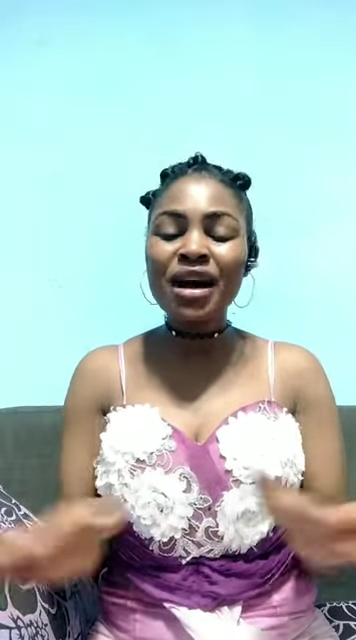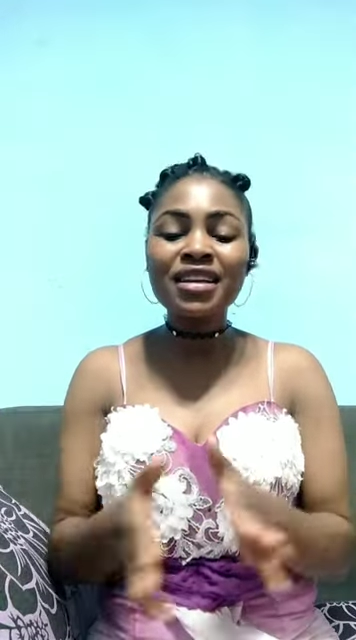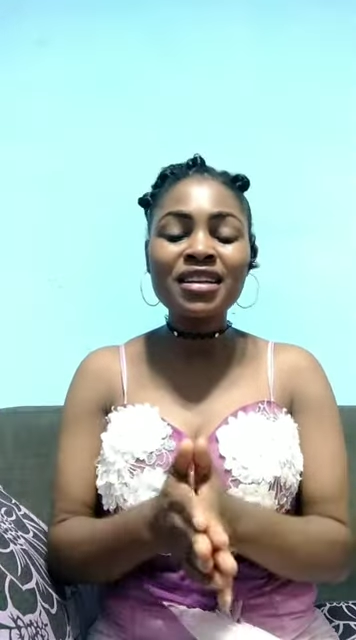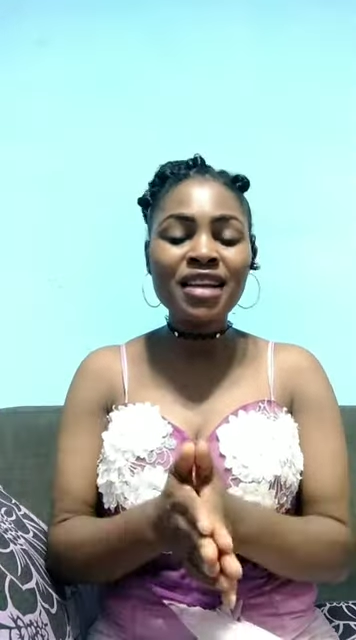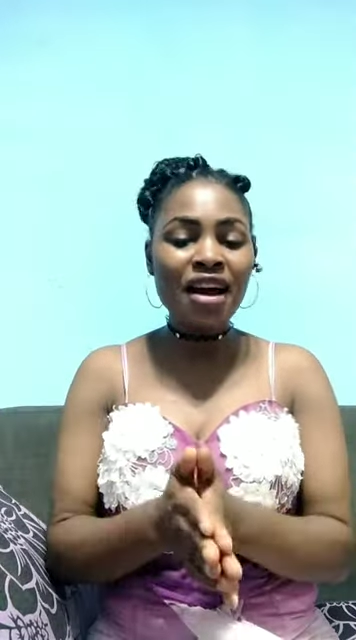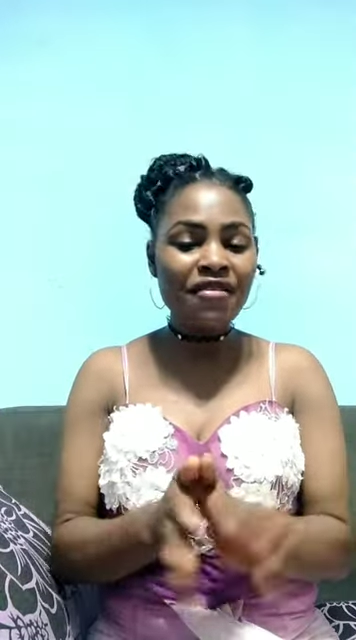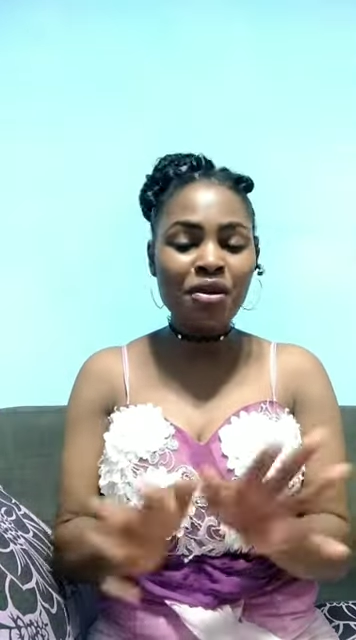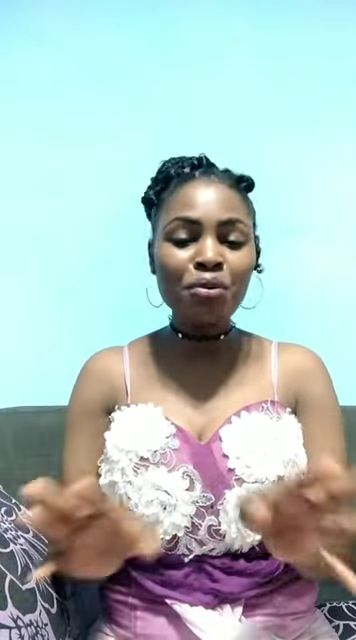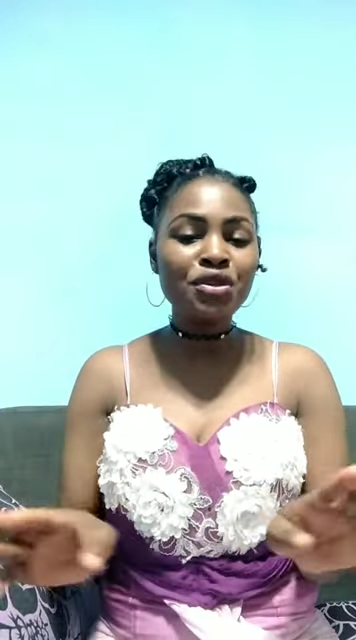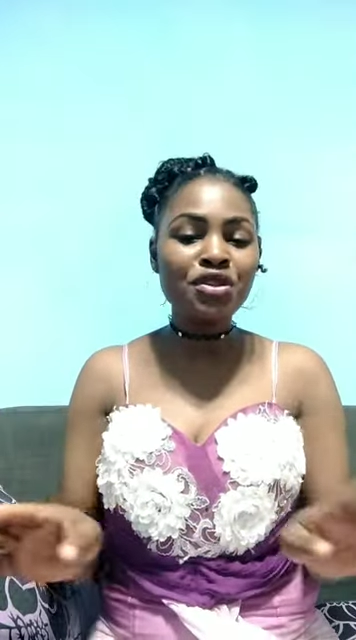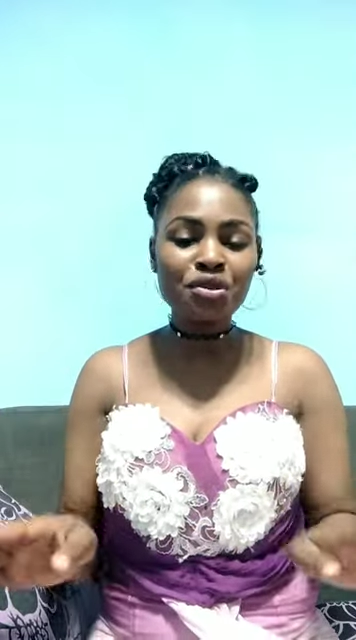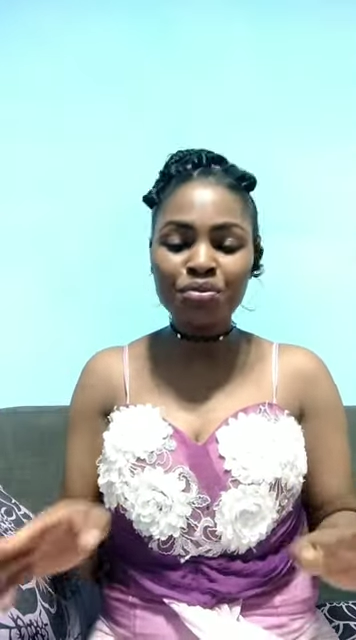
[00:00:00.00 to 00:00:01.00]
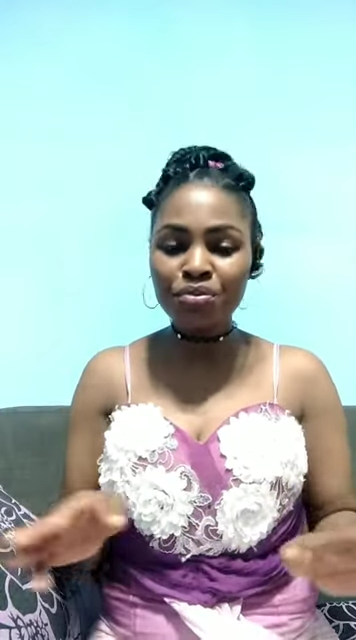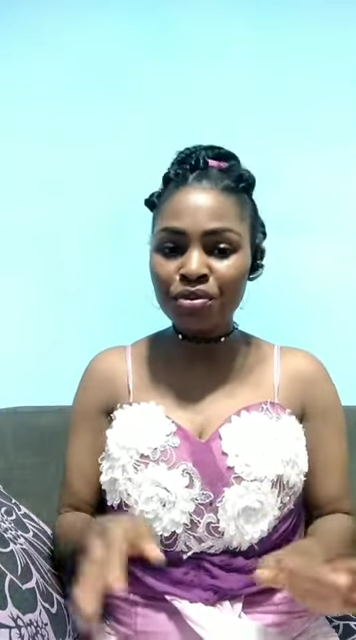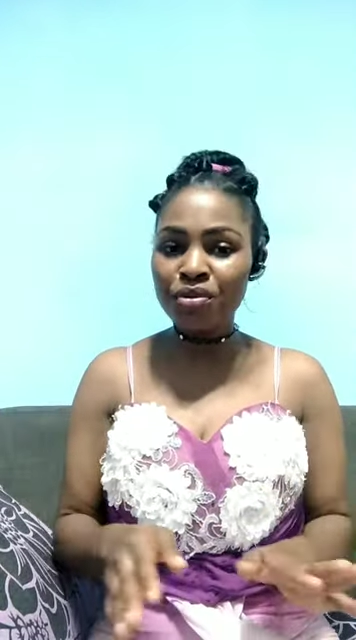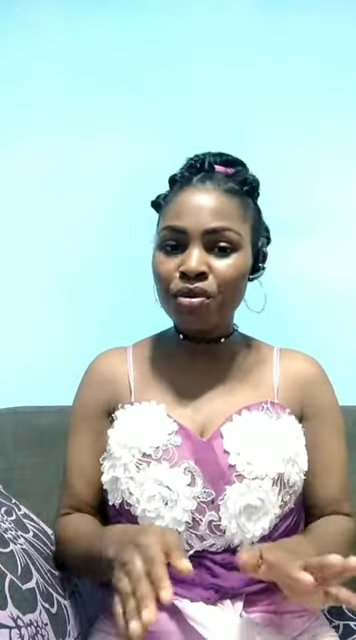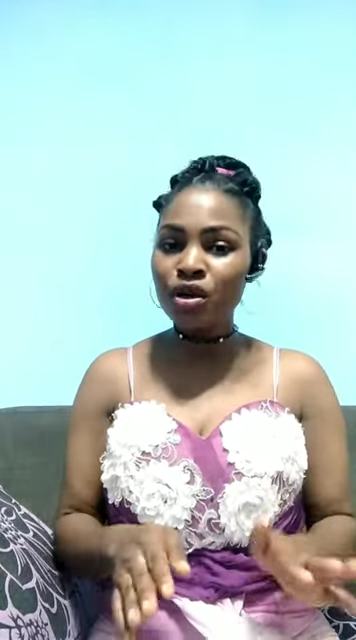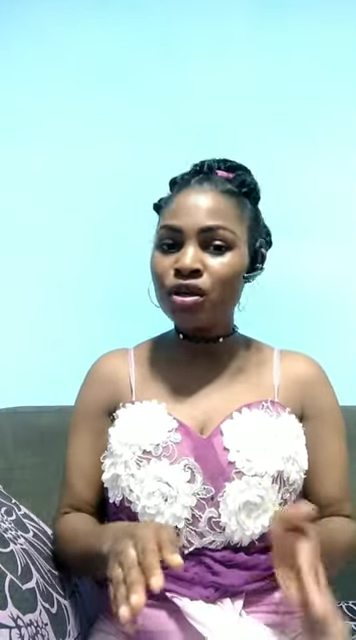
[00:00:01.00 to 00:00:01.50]
I think they are very
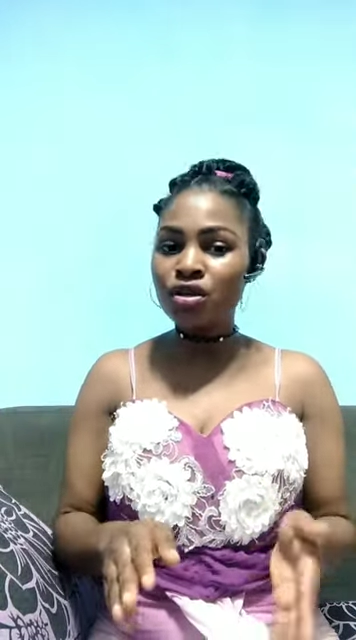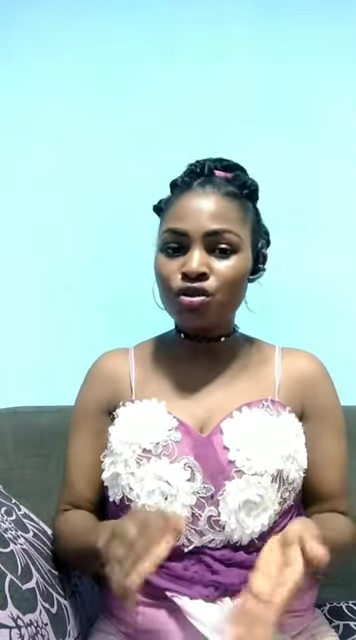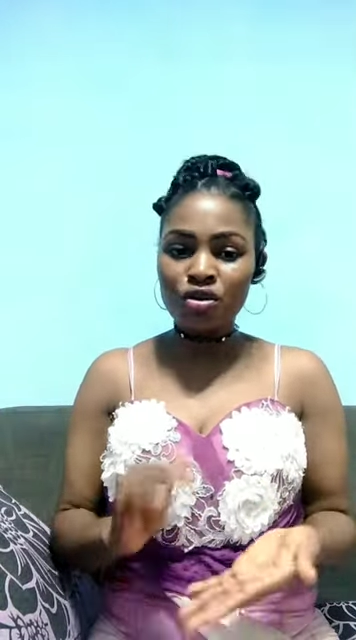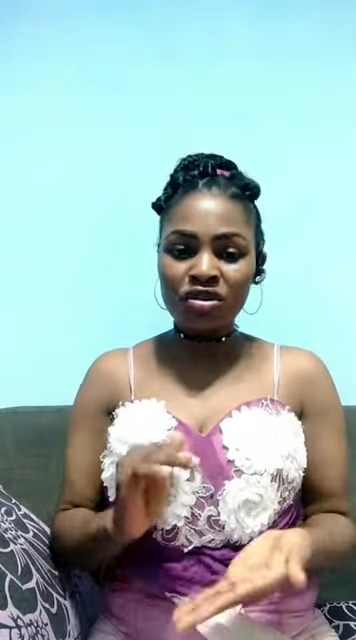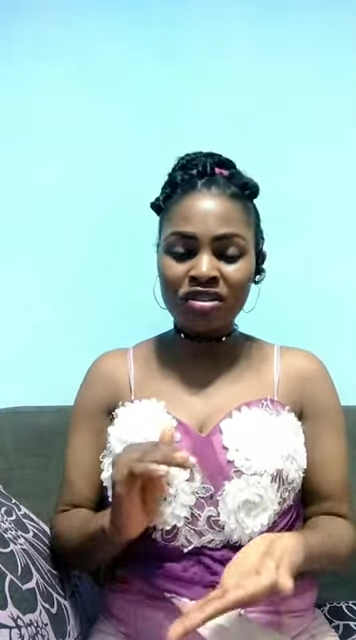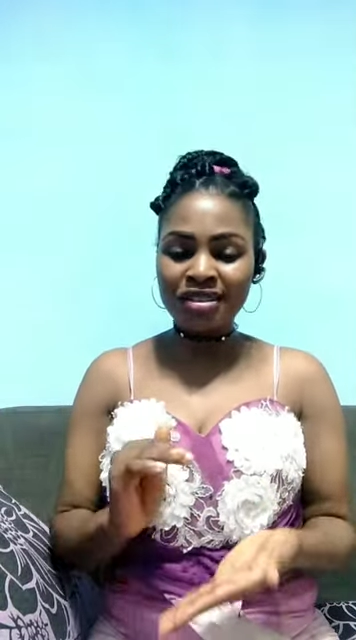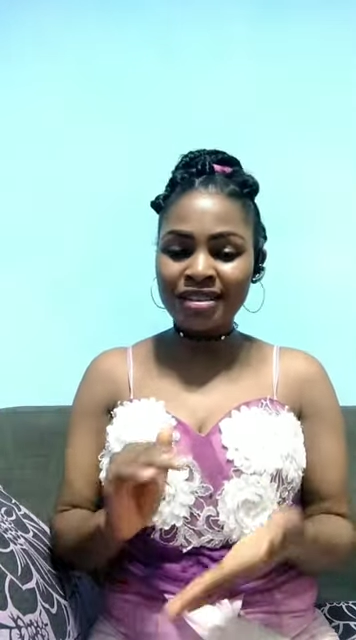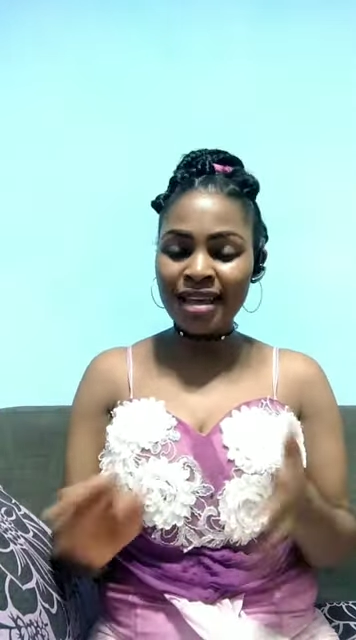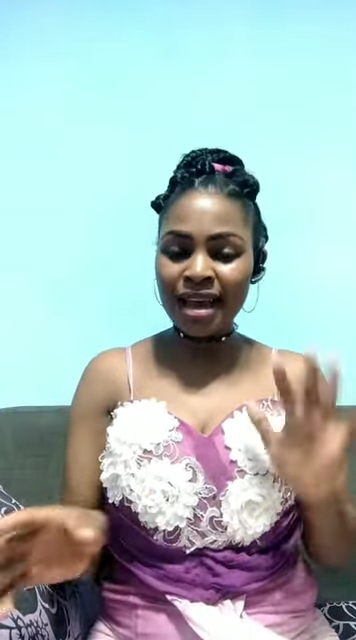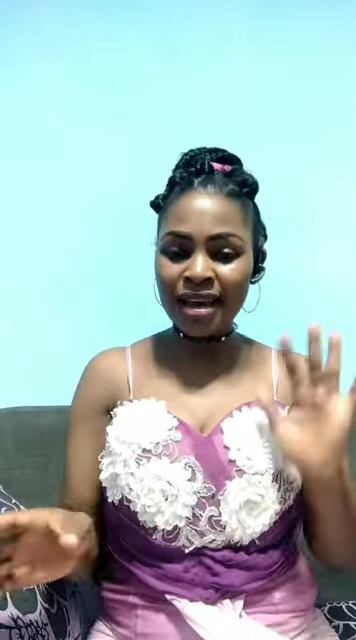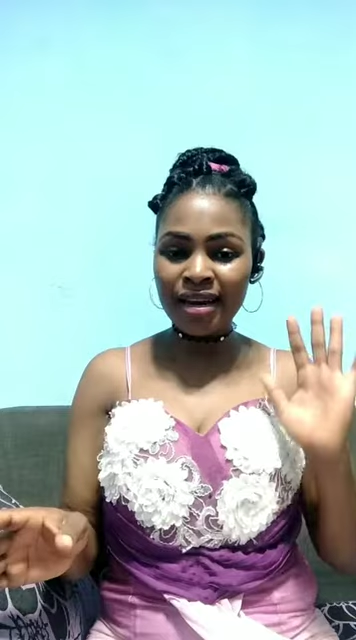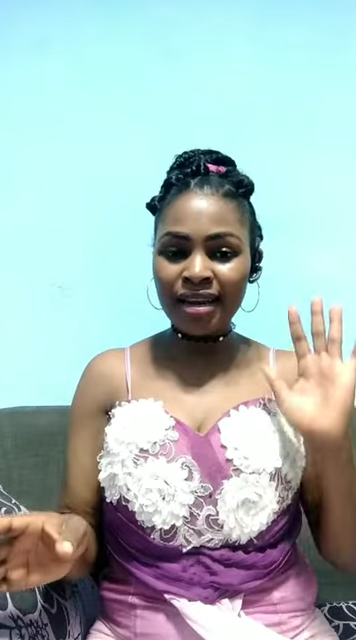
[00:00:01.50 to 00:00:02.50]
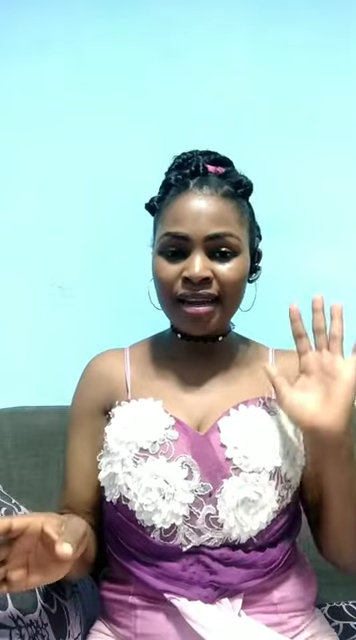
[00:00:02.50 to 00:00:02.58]
simple to understand.